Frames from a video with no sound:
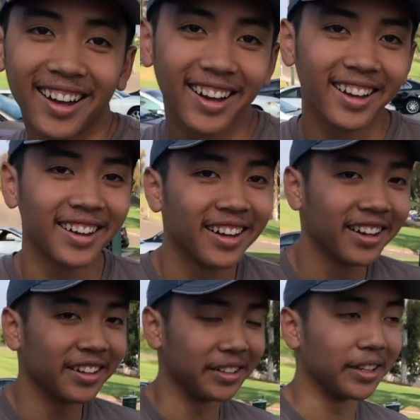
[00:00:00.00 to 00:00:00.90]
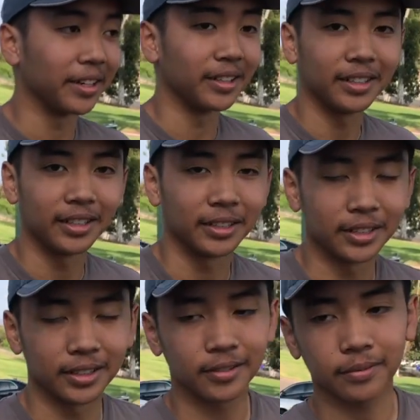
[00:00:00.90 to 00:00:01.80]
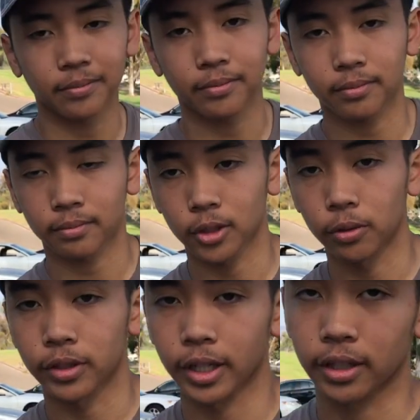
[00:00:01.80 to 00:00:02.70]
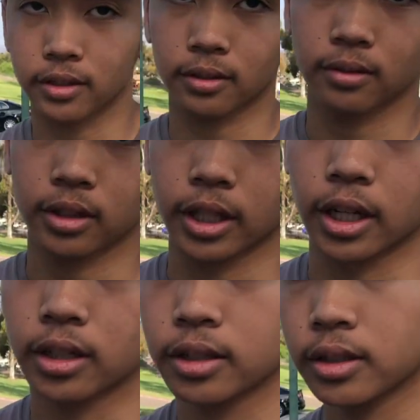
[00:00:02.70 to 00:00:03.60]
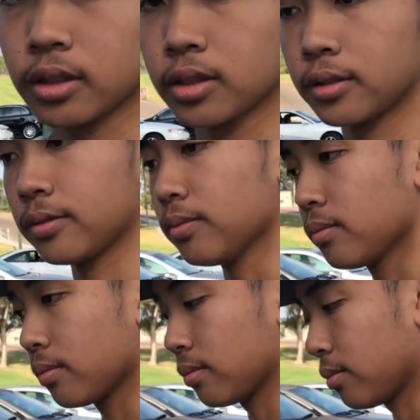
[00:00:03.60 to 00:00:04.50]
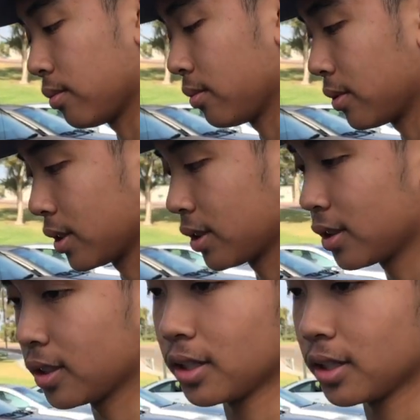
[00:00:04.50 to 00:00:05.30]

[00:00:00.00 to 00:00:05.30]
pranked her? Yeah. On a Are you serious? Over text. I yeah. thought I thought you were gonna say this is what I get for turning on my